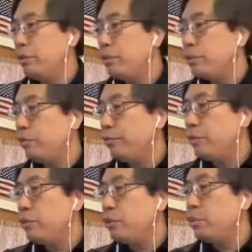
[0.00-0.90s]
So if
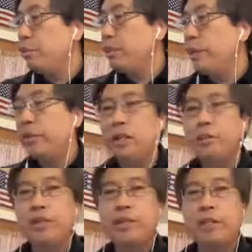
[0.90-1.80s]
I zoom in on the
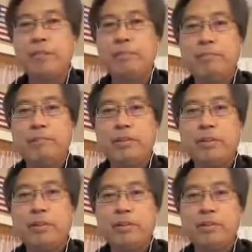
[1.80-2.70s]
image here,
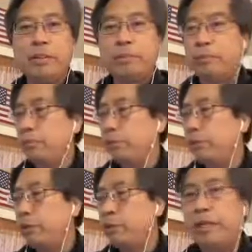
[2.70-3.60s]
you'll see
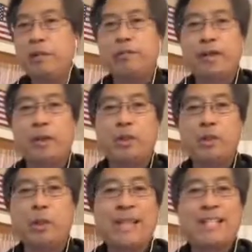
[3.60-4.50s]
they're trying to figure out
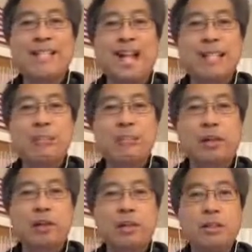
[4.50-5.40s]
what twice times
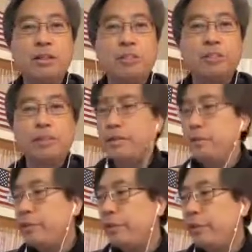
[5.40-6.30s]
are.
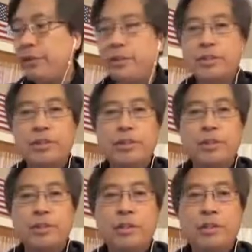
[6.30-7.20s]
So there's
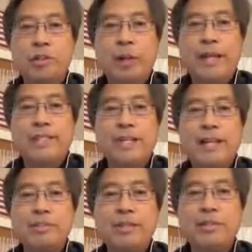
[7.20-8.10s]
twice
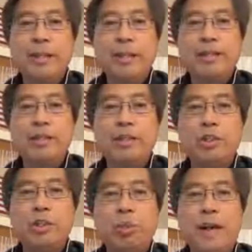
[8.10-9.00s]
times 3,
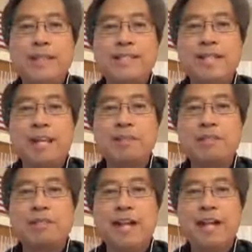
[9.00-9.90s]
twice
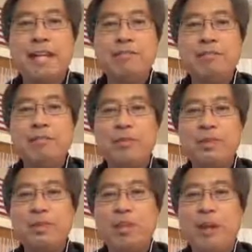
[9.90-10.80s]
times 5,
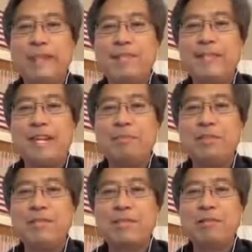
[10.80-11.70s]
twice
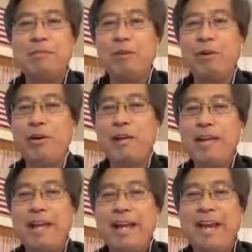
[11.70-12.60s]
times 4.
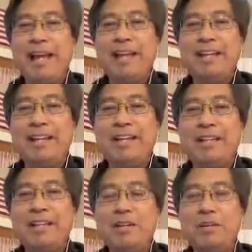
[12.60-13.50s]

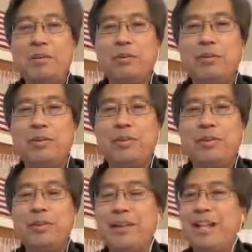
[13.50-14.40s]
And oh,
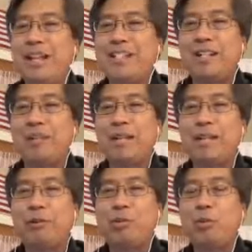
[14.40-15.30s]
they're not actually
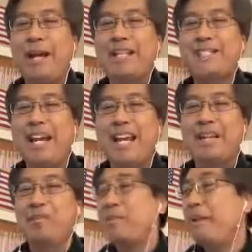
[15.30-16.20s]
looking for twice
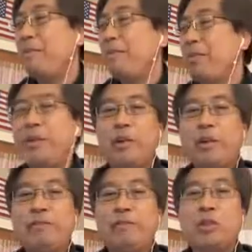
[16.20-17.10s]
times. They're
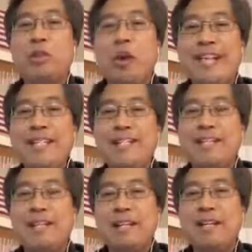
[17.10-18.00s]
looking for
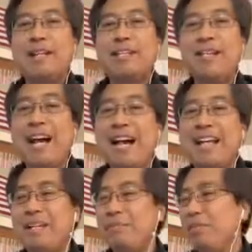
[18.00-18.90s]
twice
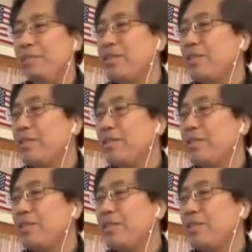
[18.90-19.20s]
times.